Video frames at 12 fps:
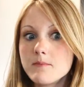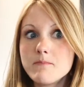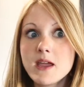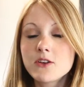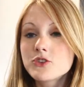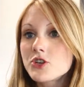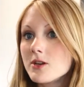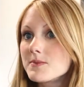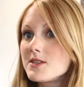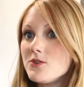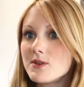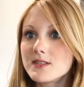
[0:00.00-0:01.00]
MailChimp,
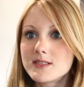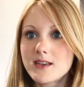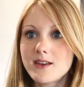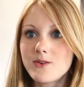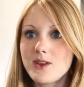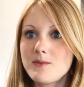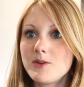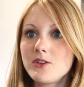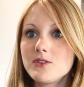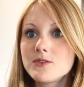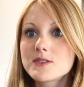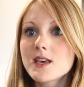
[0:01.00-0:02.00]
so you can send out email
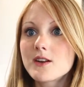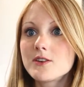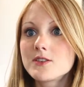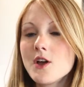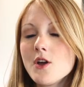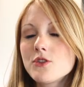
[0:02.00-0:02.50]
newsletters,